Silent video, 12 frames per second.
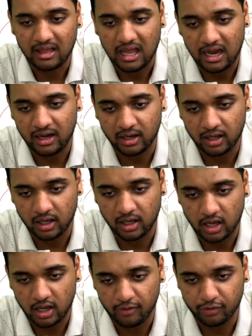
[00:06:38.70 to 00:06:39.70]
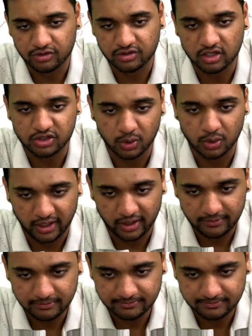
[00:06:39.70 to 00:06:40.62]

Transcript: and if you search, you will get